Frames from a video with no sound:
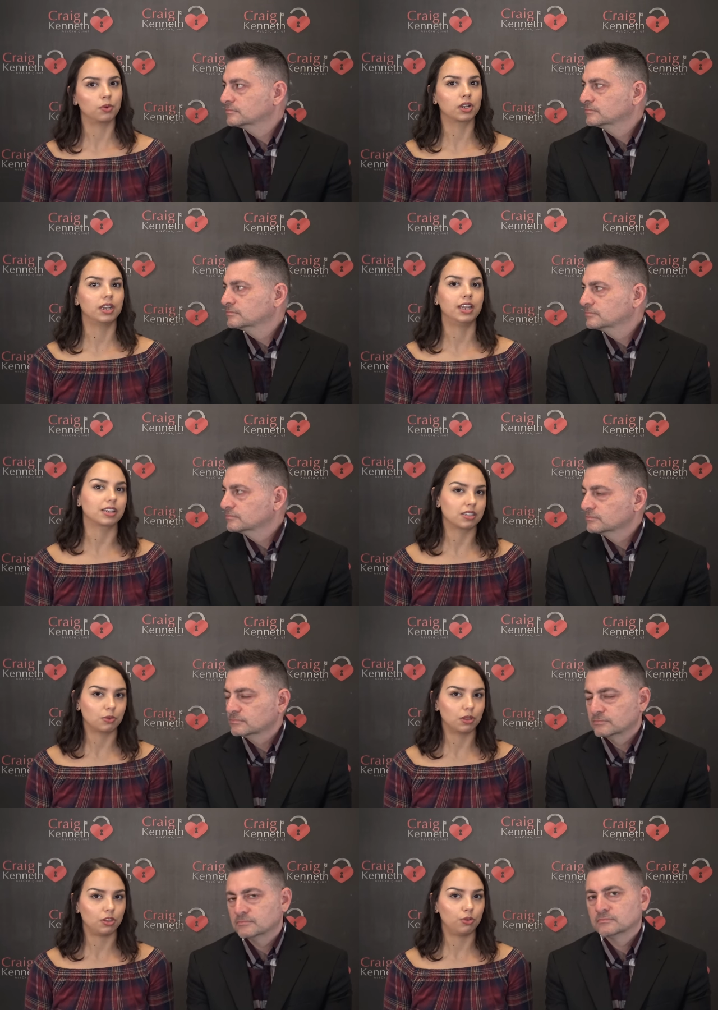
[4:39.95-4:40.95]
Speaker 1: were
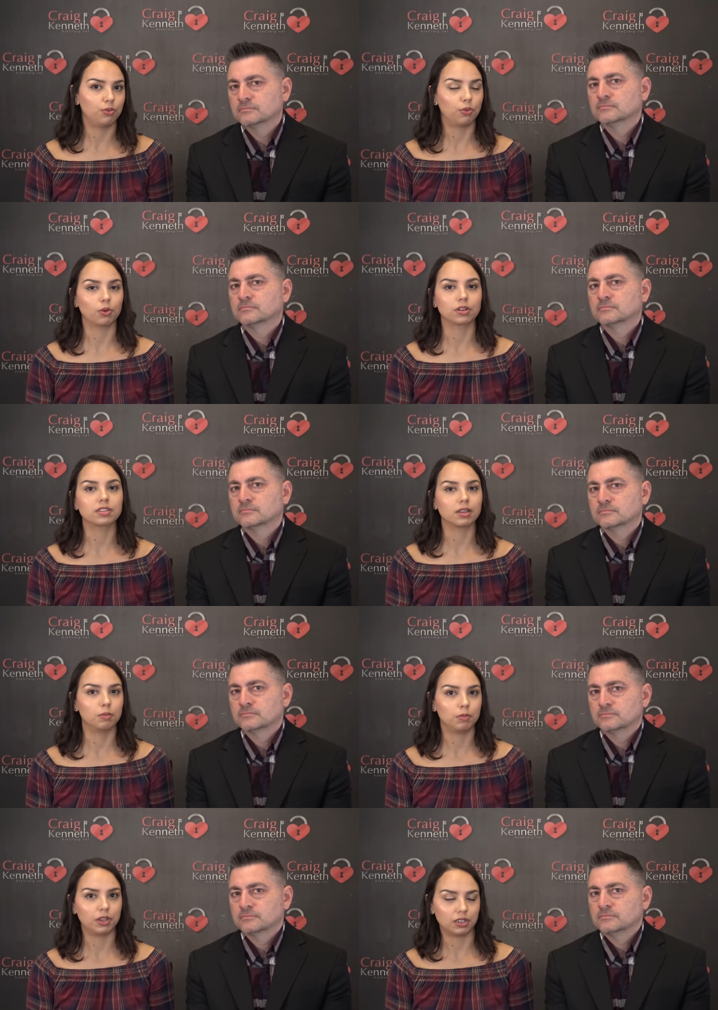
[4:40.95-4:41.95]
connected with you for
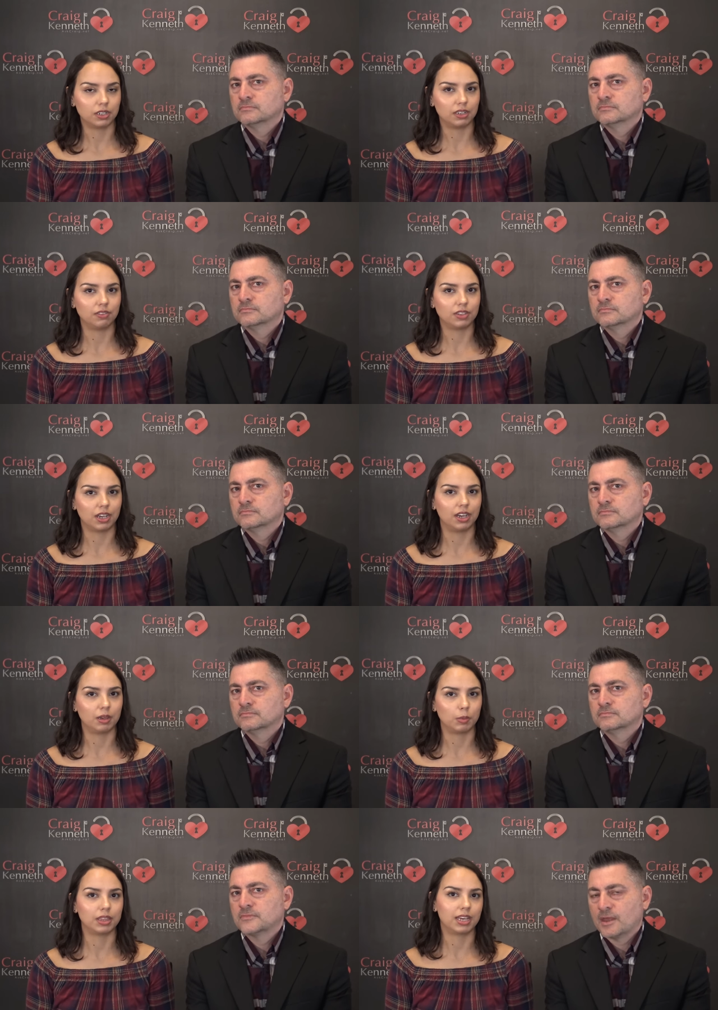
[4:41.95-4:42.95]
some period of
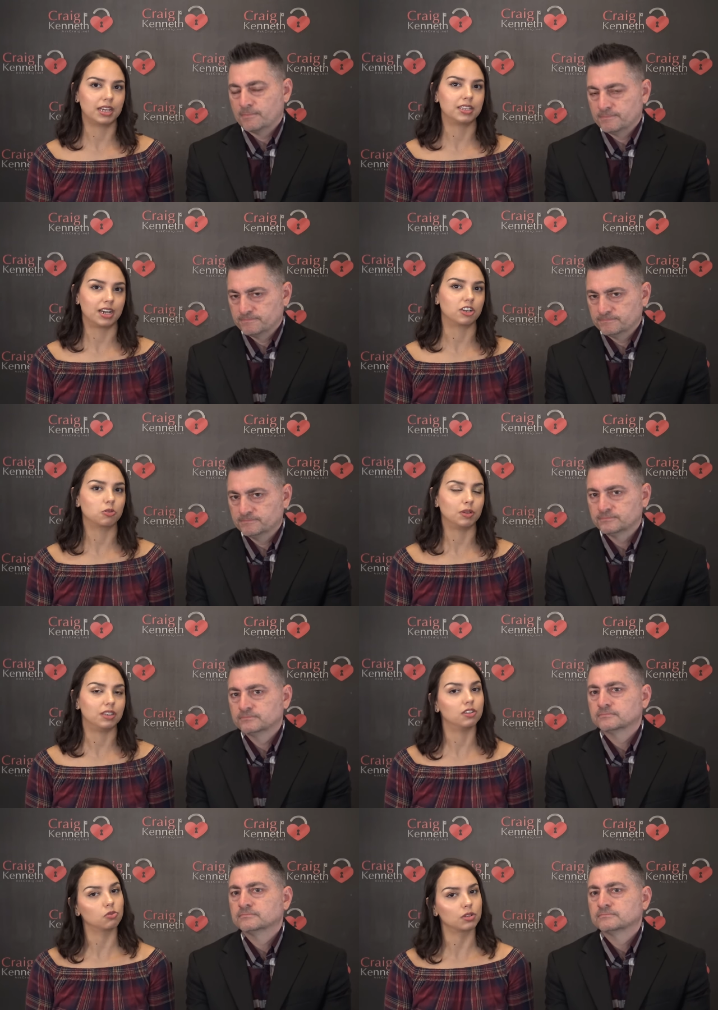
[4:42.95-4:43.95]
time, and that
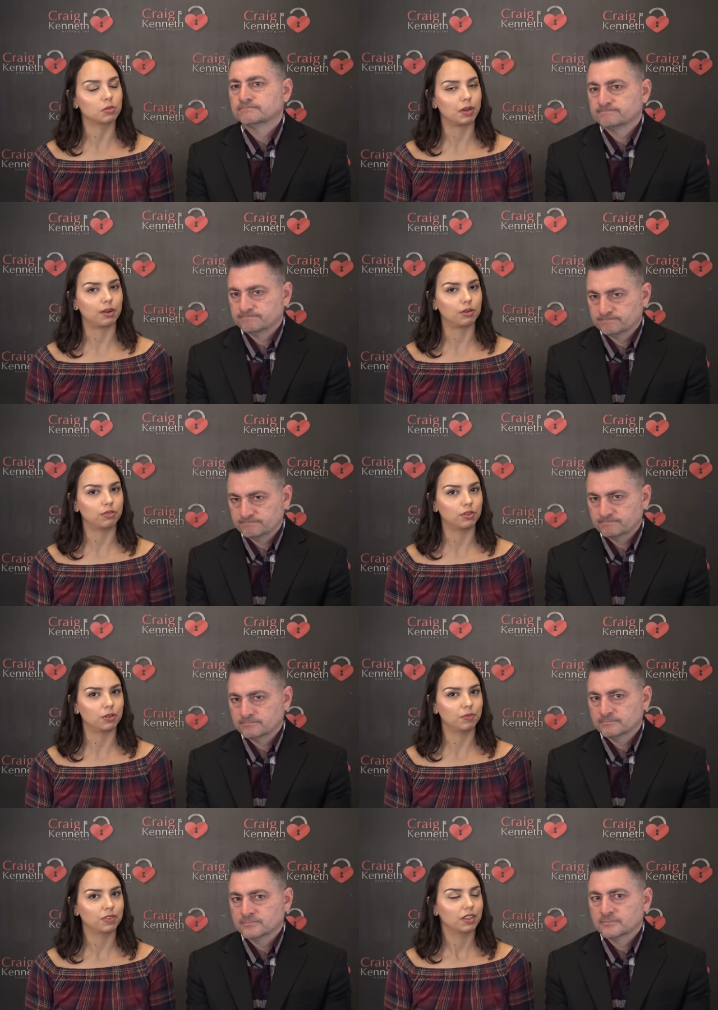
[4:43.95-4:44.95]
attachment is what's
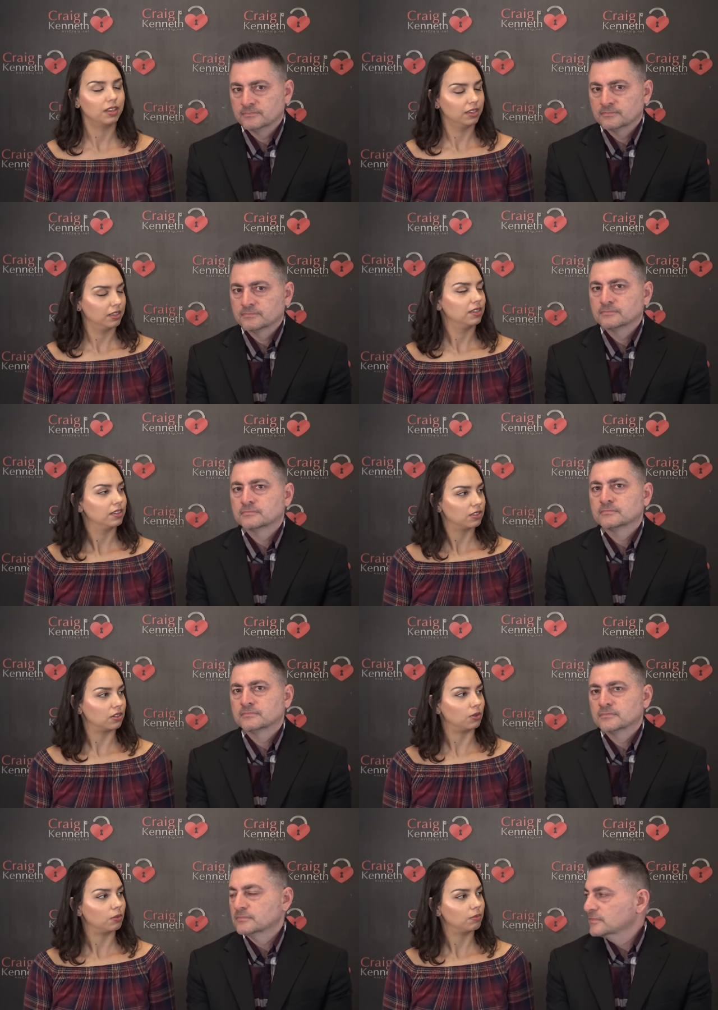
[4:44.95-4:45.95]
powerful.
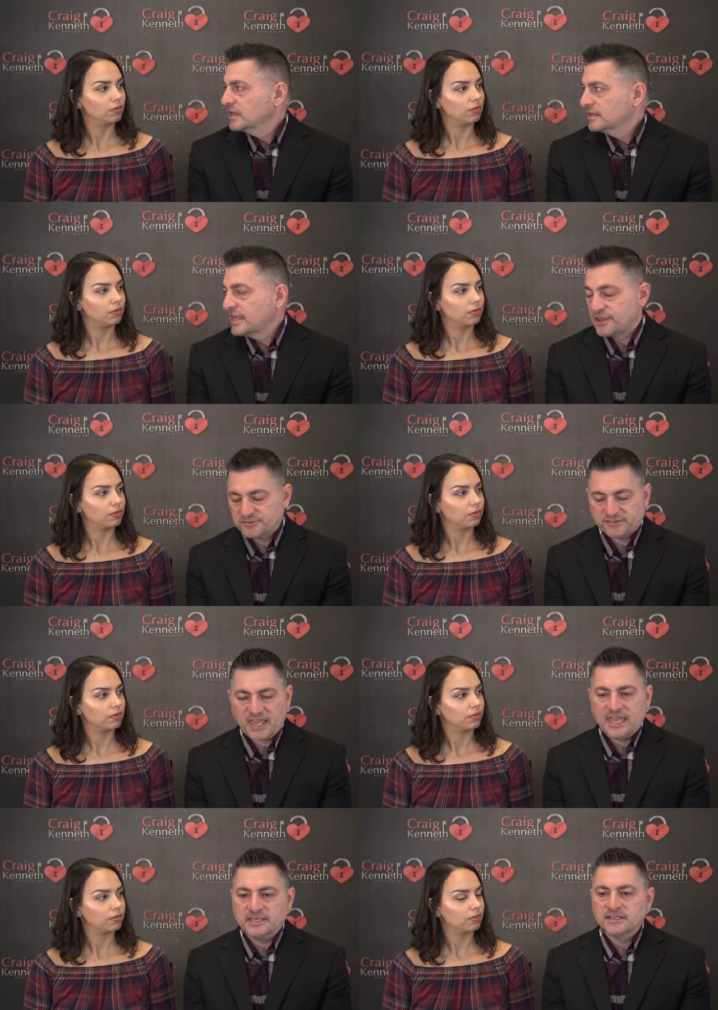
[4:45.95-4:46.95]
Speaker 2: So
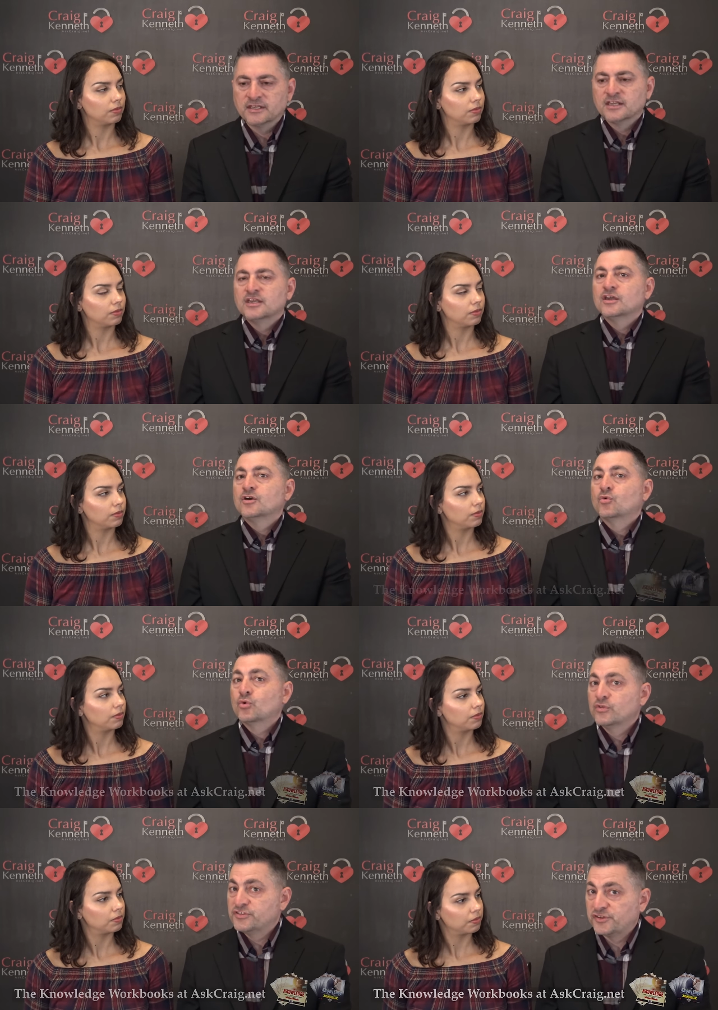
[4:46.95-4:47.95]
yes, and
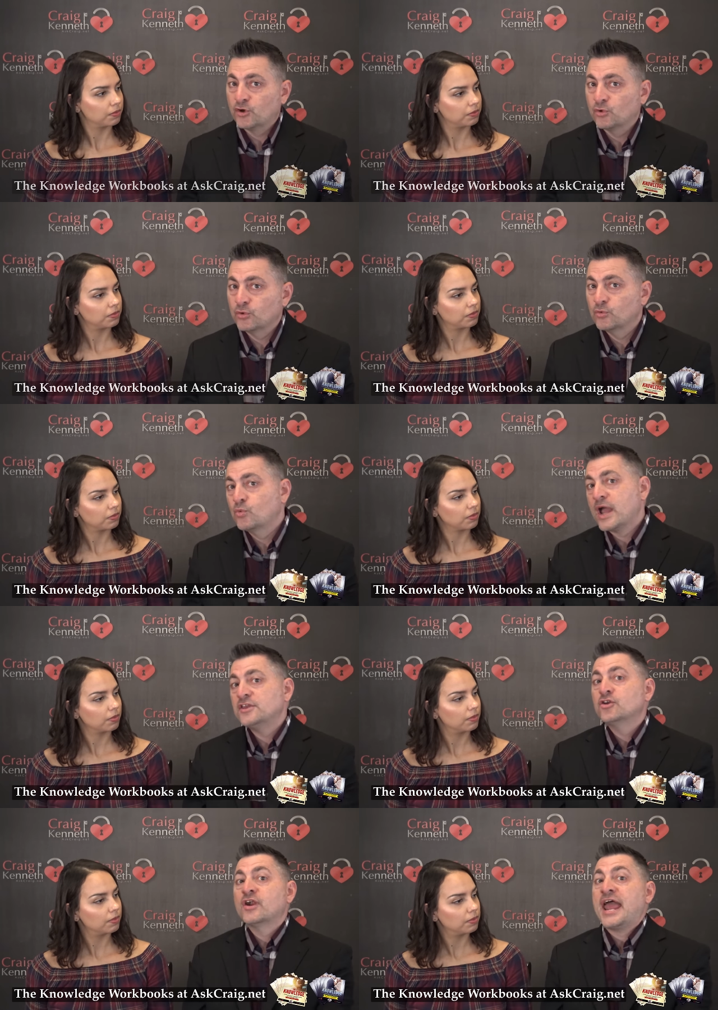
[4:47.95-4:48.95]
so
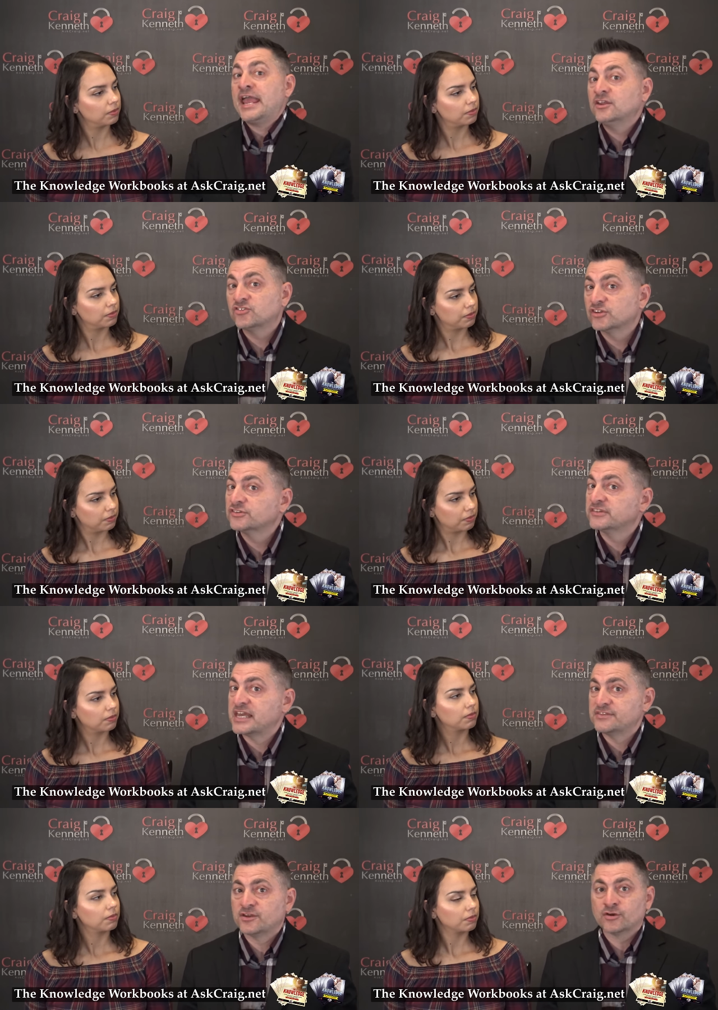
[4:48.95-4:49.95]
when you're anxious
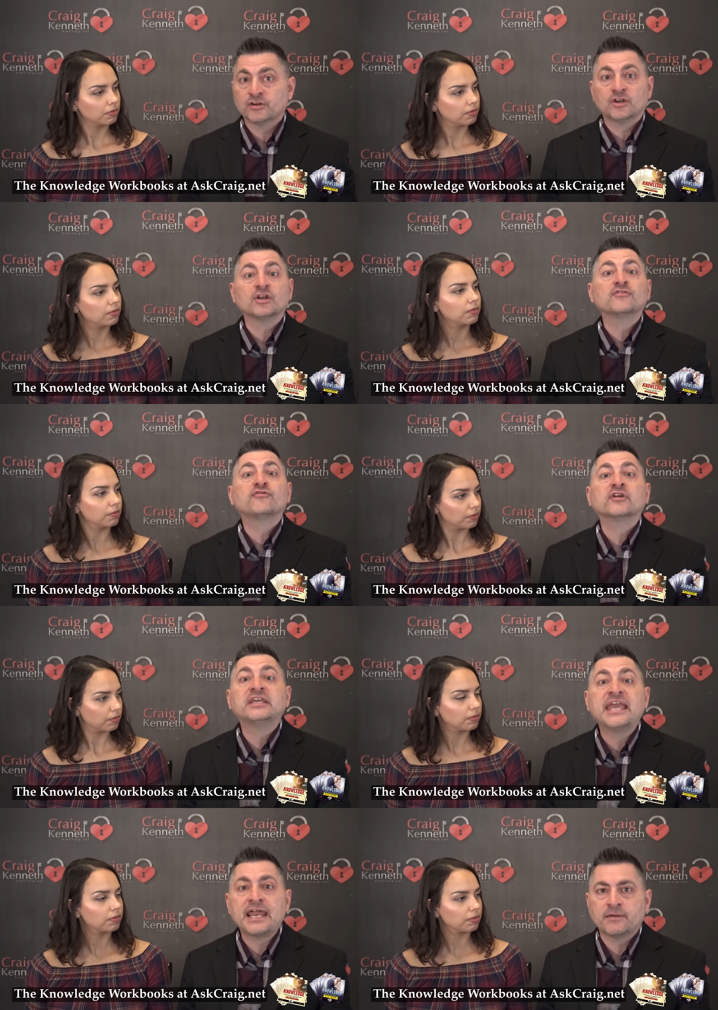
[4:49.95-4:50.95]
that they're going to
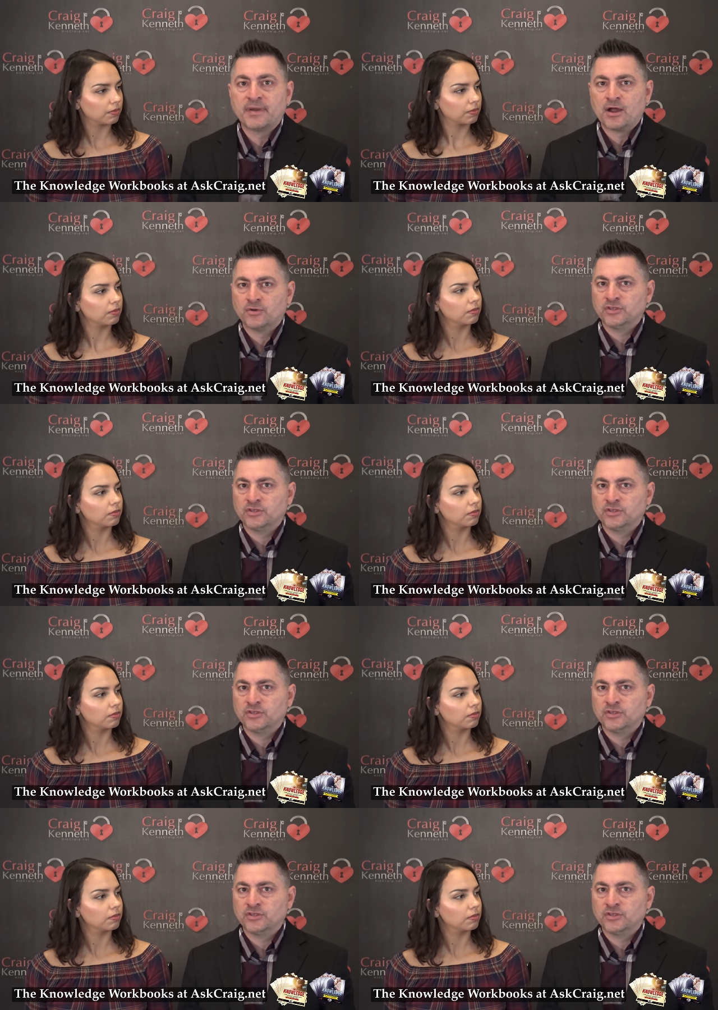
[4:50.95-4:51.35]
forget about